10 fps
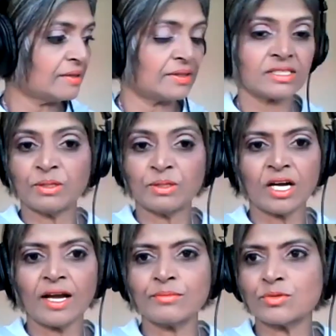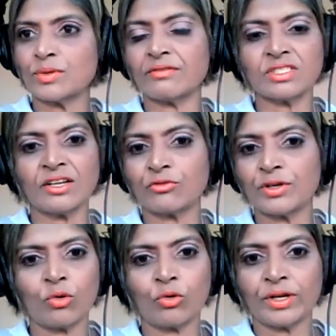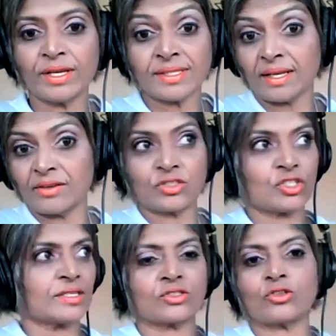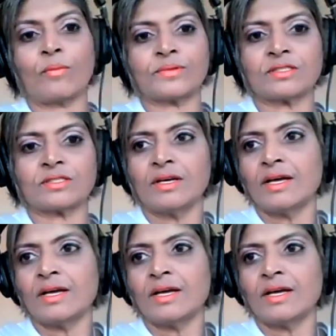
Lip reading: There's been times when I've done recordings and I've just stopped,